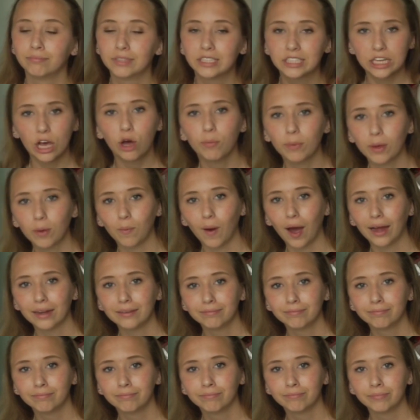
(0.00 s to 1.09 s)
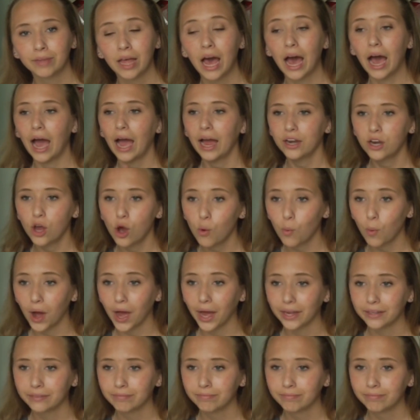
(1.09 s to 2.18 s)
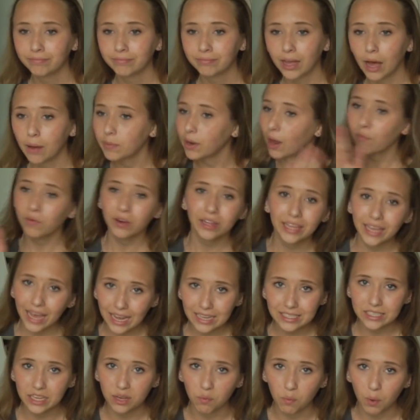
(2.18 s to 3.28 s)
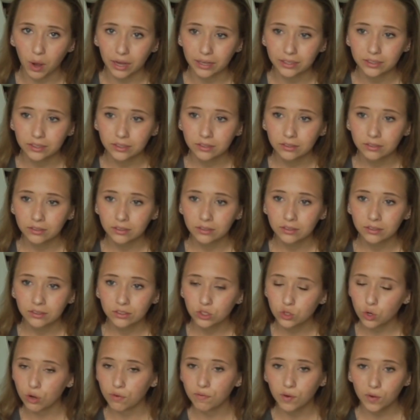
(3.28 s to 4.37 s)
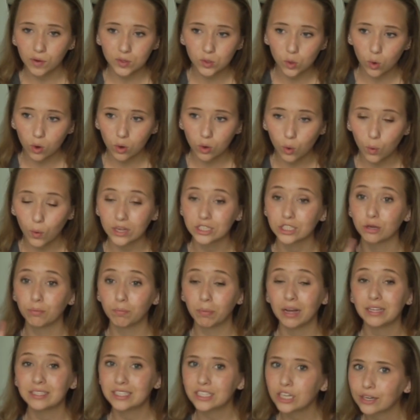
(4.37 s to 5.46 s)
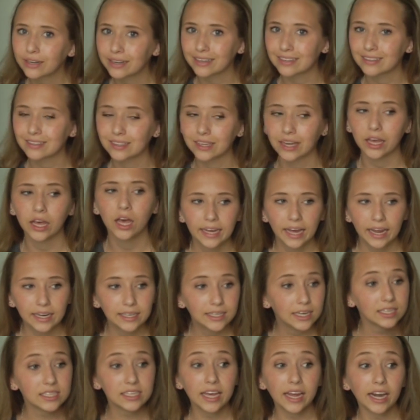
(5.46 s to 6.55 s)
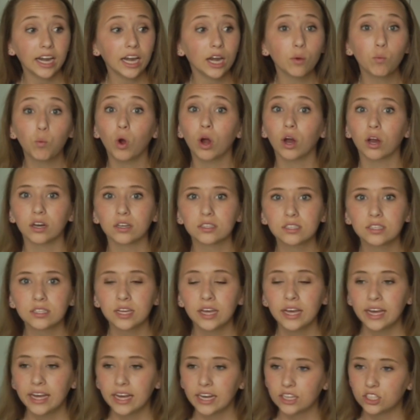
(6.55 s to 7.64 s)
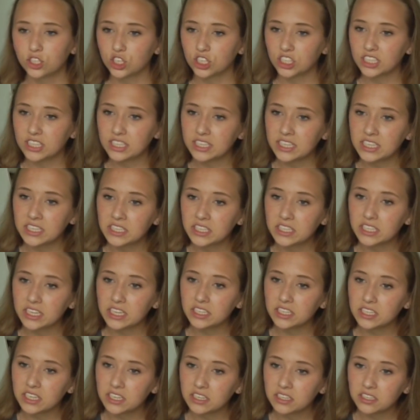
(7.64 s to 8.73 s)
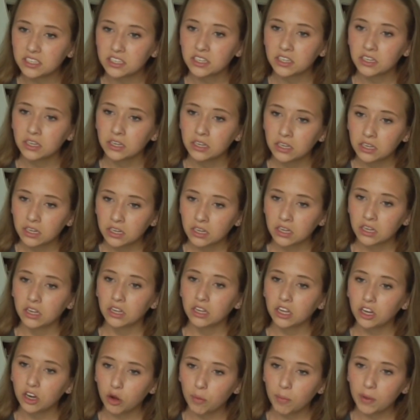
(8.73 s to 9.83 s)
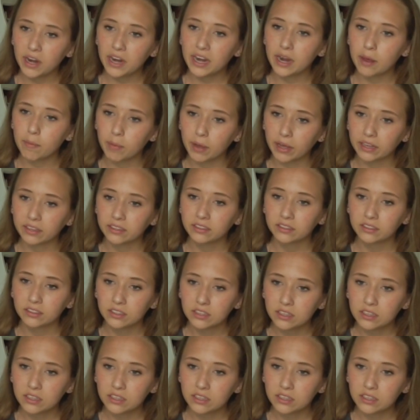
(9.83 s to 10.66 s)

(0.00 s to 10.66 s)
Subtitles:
Tell me why. I know why. I'm not really asking why. Sort of a rhetorical question, but seriously. And it doesn't get any worse. It's just this consistent little bit of nipping.